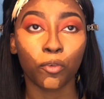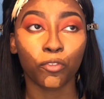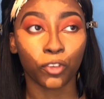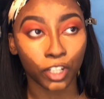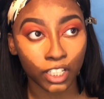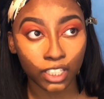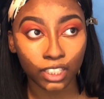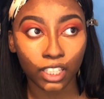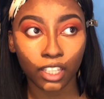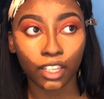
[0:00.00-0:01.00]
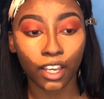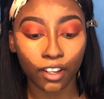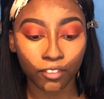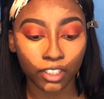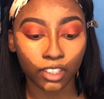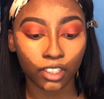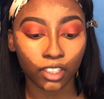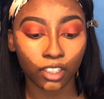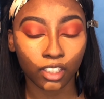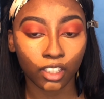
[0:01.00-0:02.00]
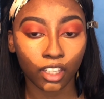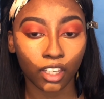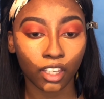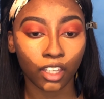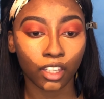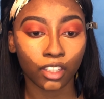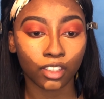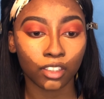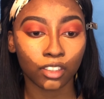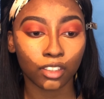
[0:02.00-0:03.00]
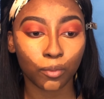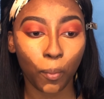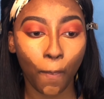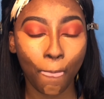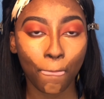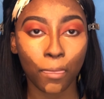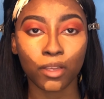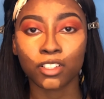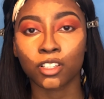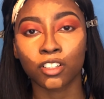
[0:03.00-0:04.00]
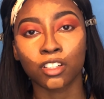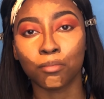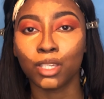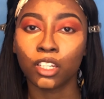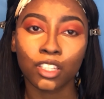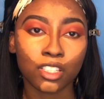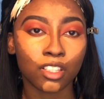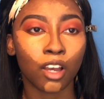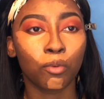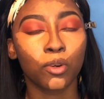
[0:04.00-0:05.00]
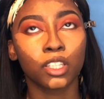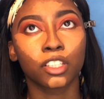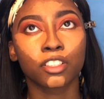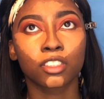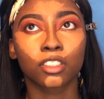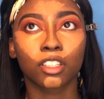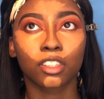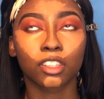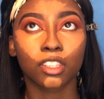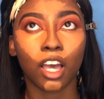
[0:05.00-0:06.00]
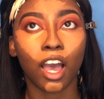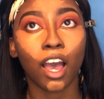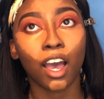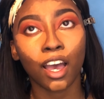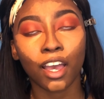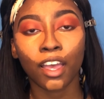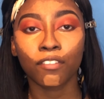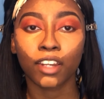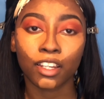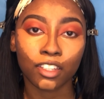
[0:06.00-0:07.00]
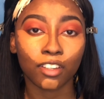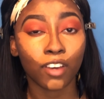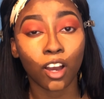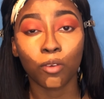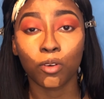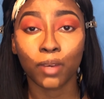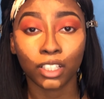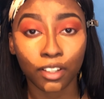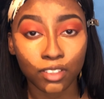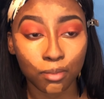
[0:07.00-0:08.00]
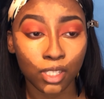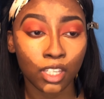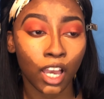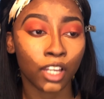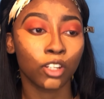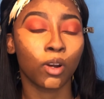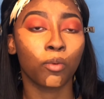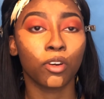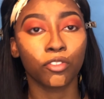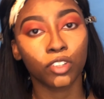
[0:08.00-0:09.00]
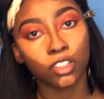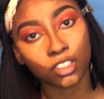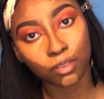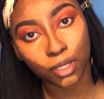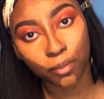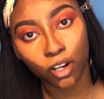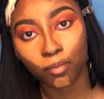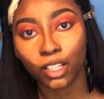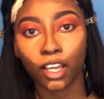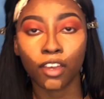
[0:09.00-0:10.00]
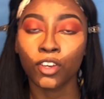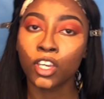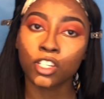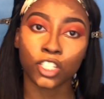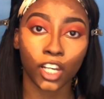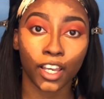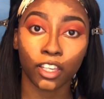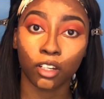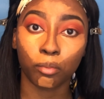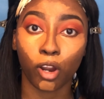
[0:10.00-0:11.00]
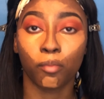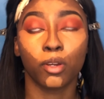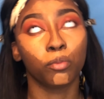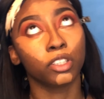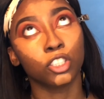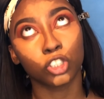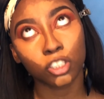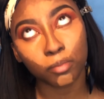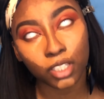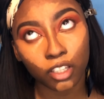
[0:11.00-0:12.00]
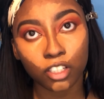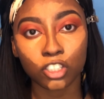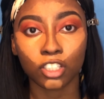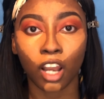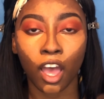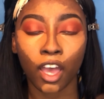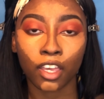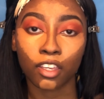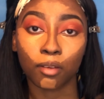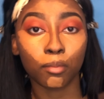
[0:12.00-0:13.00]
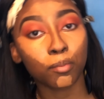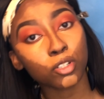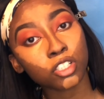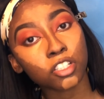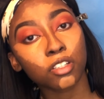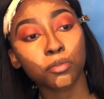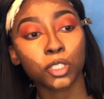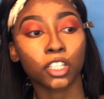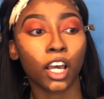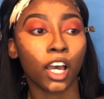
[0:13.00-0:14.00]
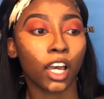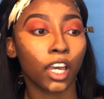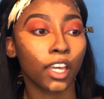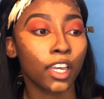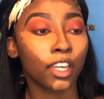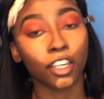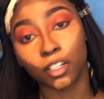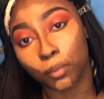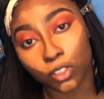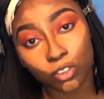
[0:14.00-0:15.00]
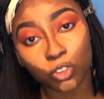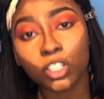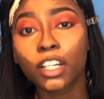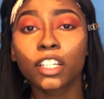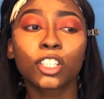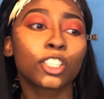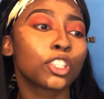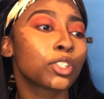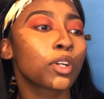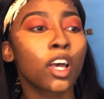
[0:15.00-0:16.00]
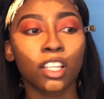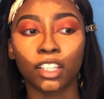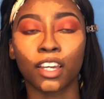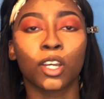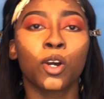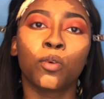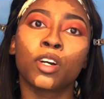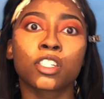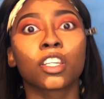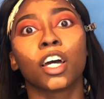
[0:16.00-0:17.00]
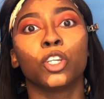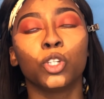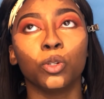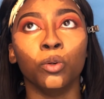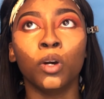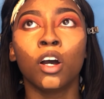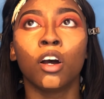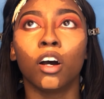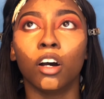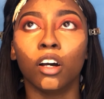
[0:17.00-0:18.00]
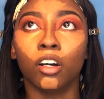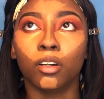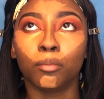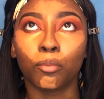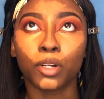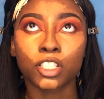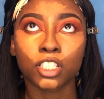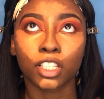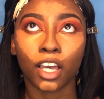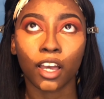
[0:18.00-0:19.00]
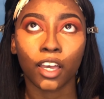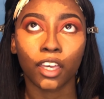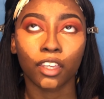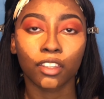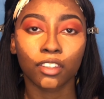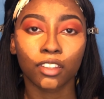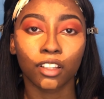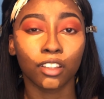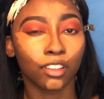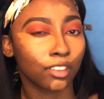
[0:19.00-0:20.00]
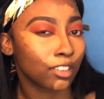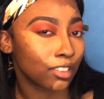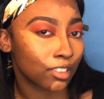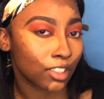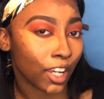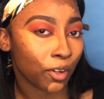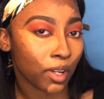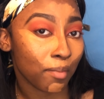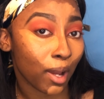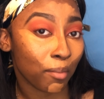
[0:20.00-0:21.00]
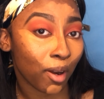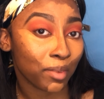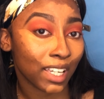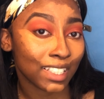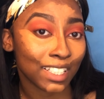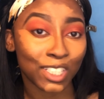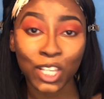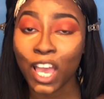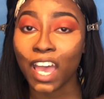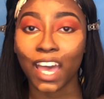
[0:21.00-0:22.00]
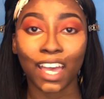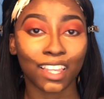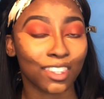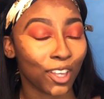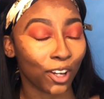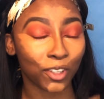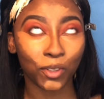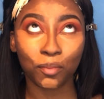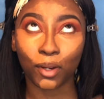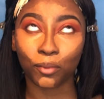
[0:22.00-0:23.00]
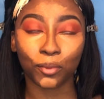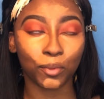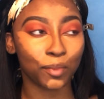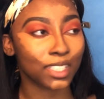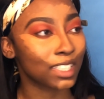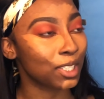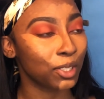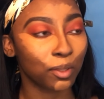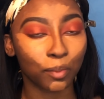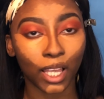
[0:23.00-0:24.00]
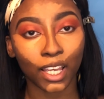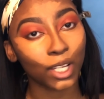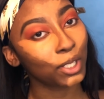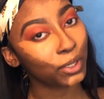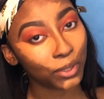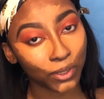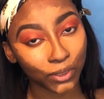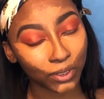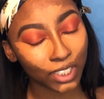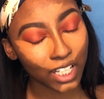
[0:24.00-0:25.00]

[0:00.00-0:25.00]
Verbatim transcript: for anything, everything, and there's certain amenities I want. There's I have an idea of how I want my life to be. I know I want fitness to be a part of my life. Should I get an apartment with the gym in it? Should I get a membership? Should I get a personal trainer? Like, what should I do? Um, what should I decorate my apartment as because y'all know my room is teal, black, and gold.